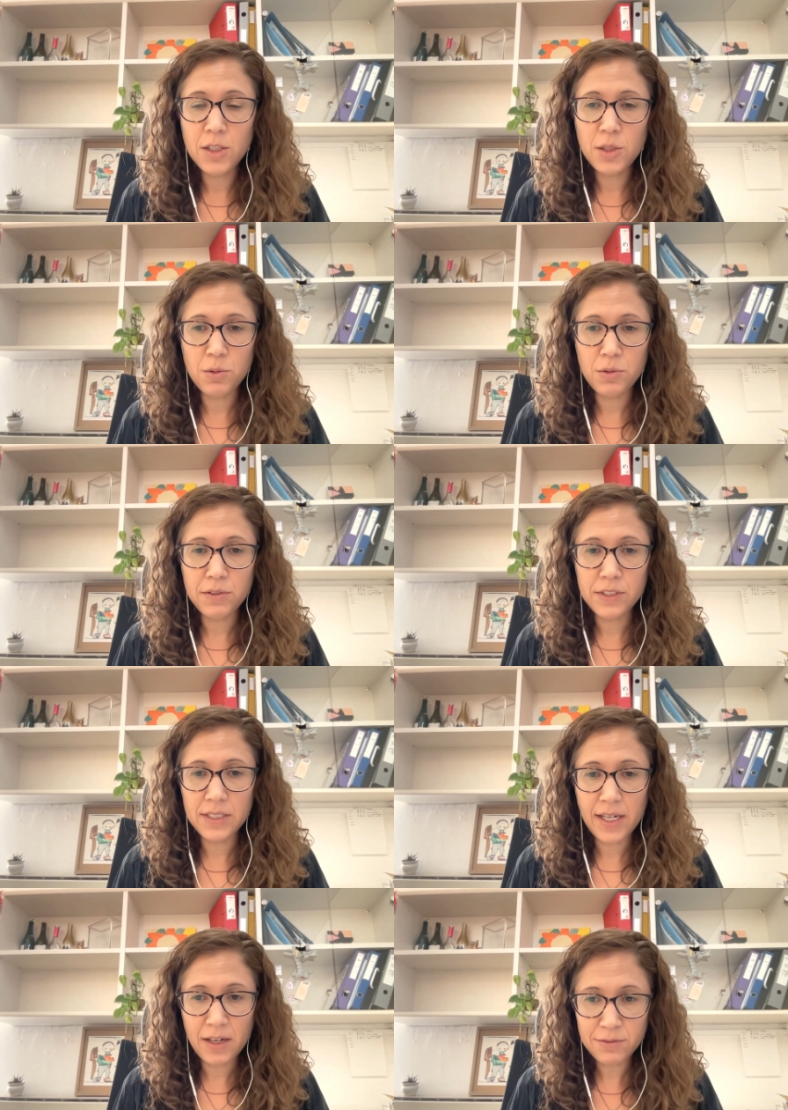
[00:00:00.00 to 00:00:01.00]
So there's
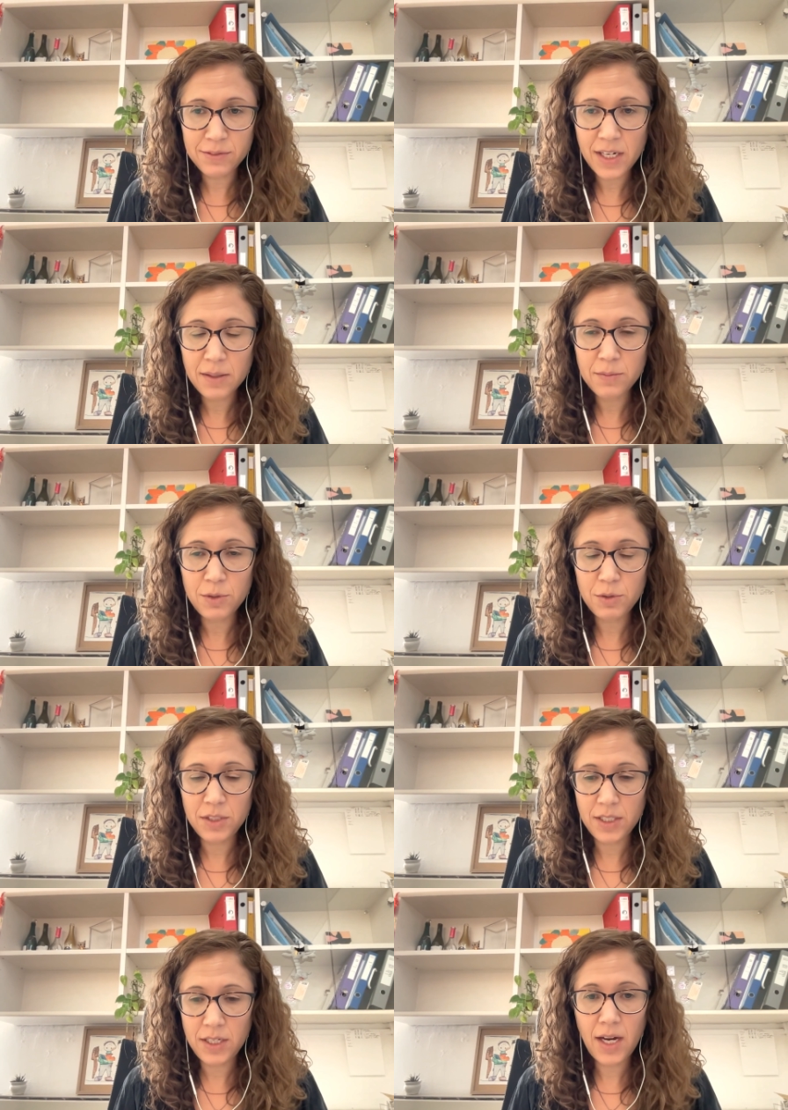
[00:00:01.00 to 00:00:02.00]
enough time to
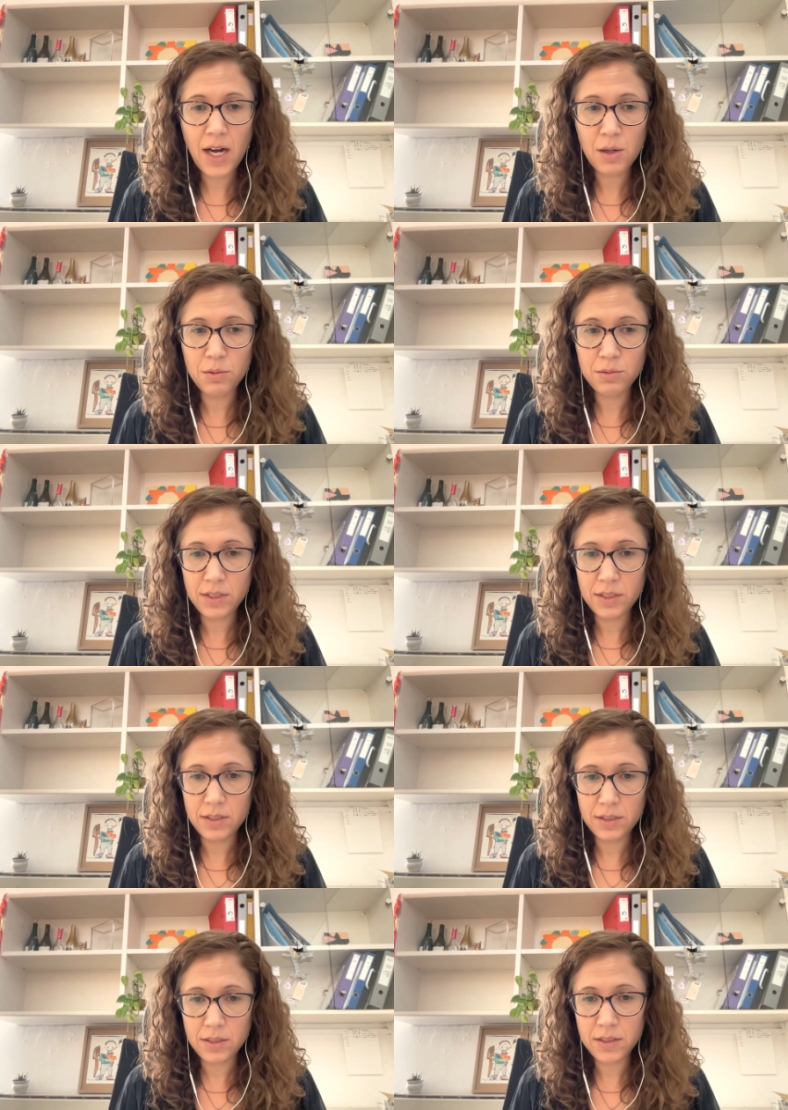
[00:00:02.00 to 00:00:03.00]
see how
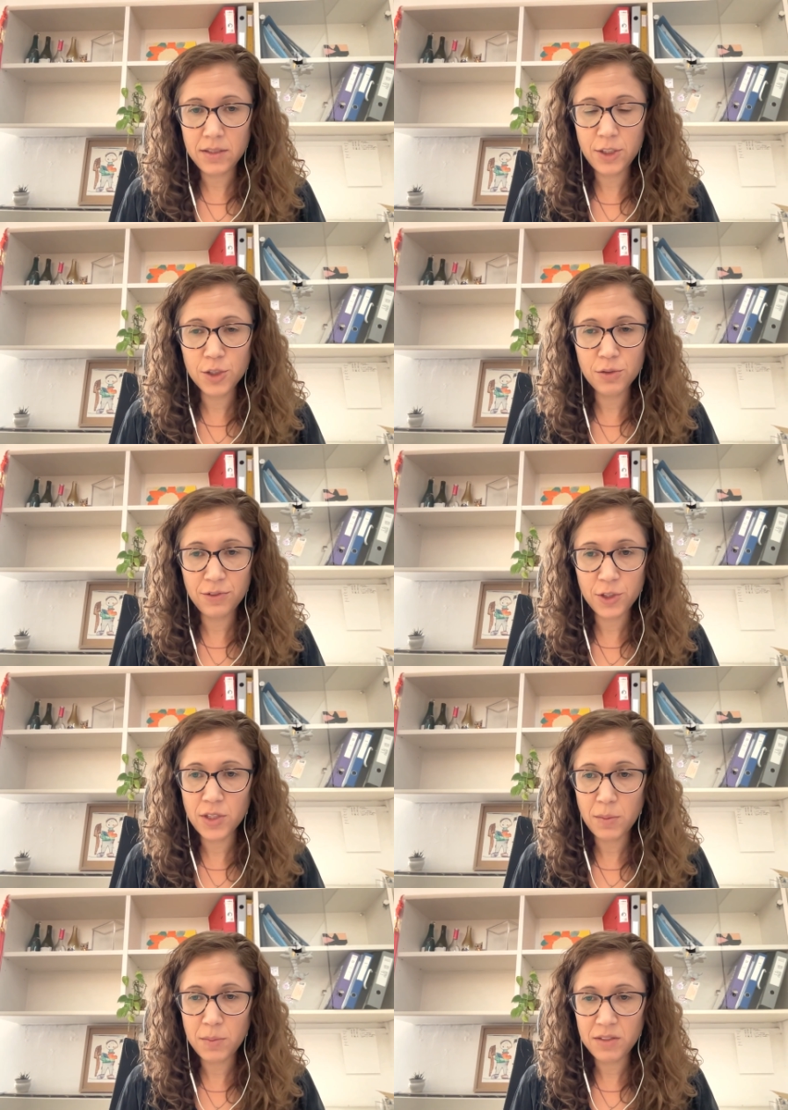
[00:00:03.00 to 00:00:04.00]
the seizure
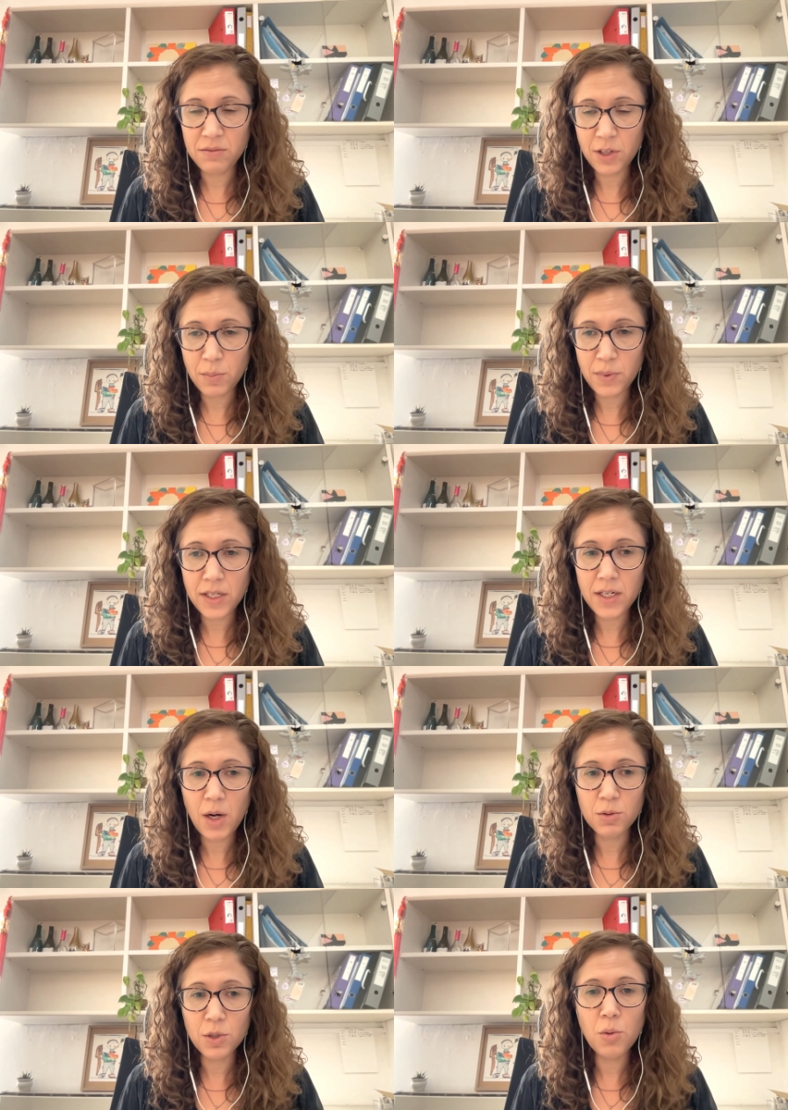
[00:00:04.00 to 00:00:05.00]
phenotype is developing,
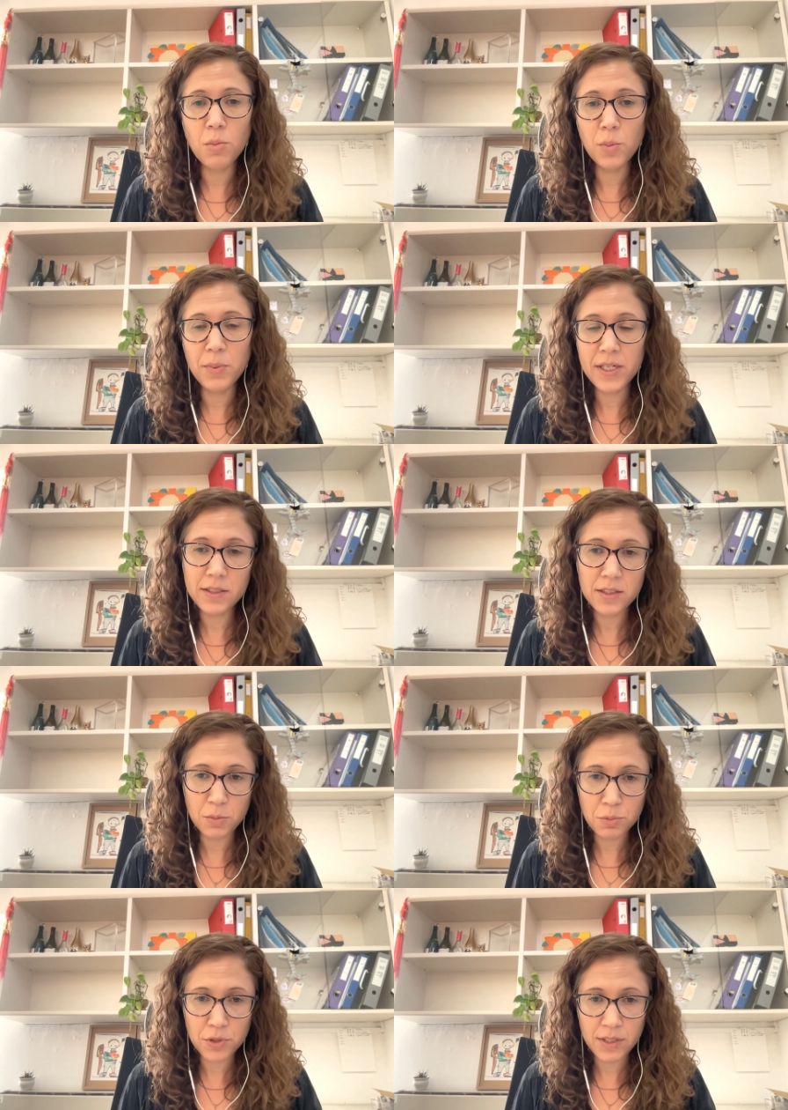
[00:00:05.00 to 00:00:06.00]
how the
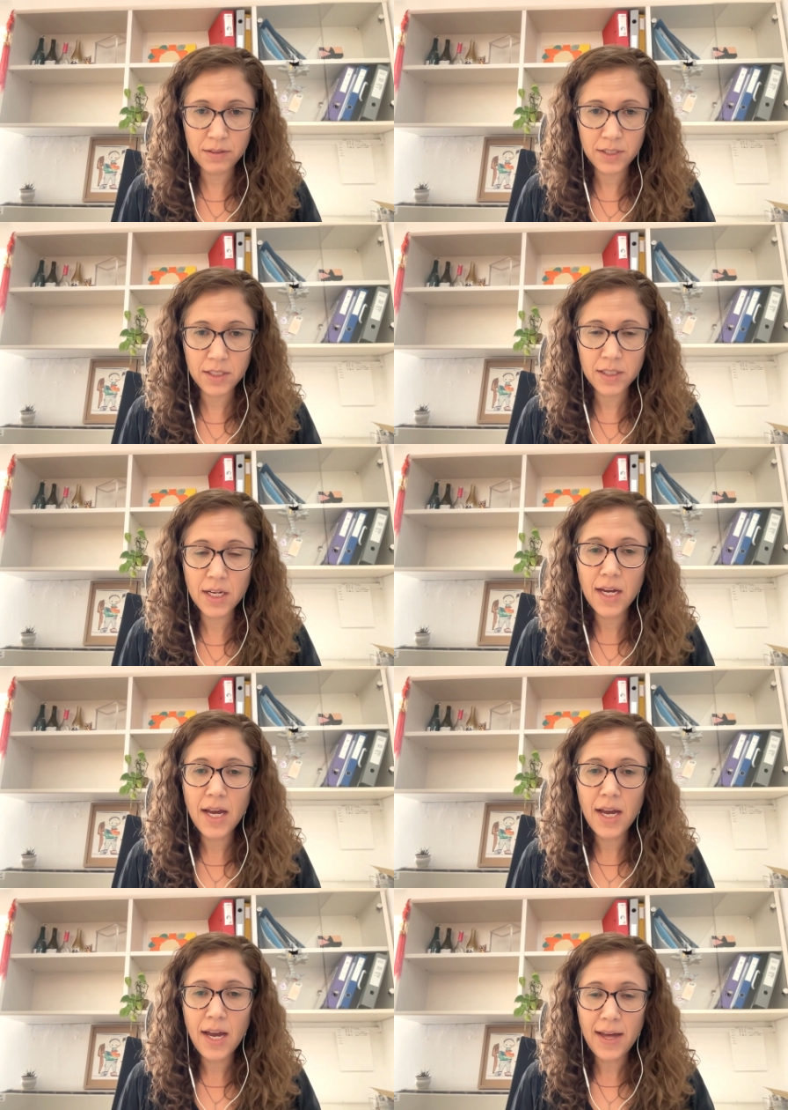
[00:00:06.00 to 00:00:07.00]
comorbidities are presenting,
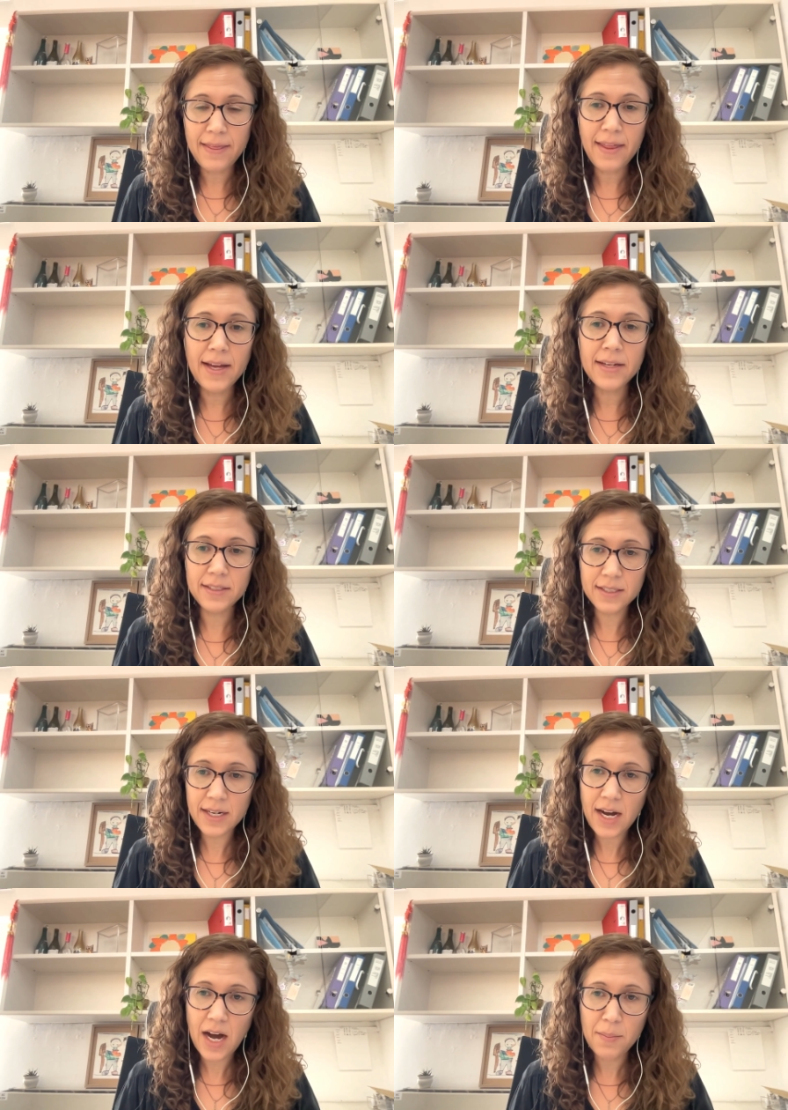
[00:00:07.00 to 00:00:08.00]
and then
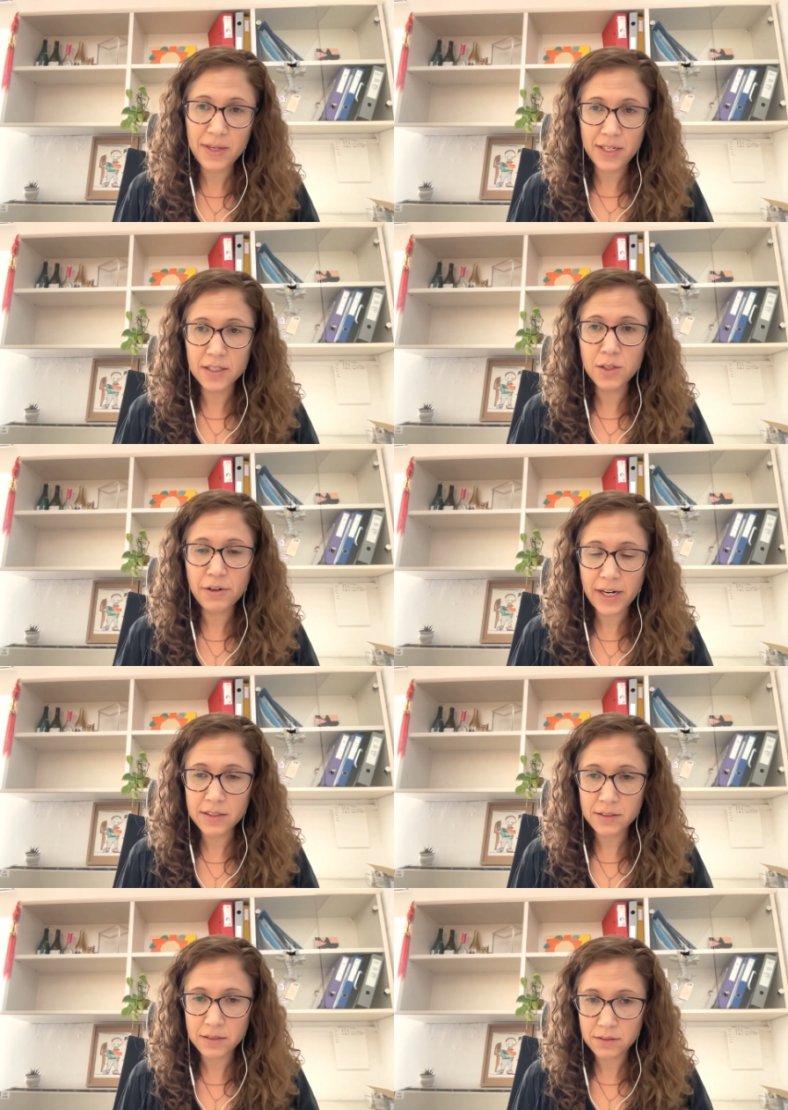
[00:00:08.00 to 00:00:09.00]
come in and
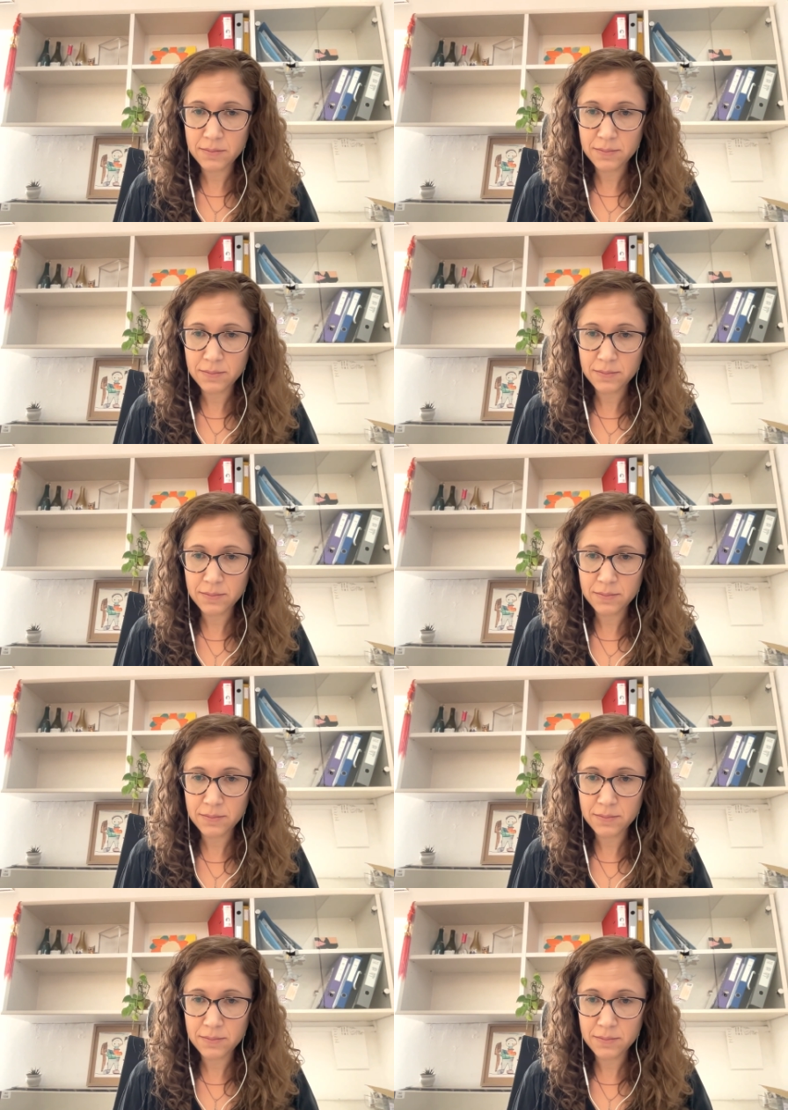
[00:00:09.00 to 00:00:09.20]
correct it.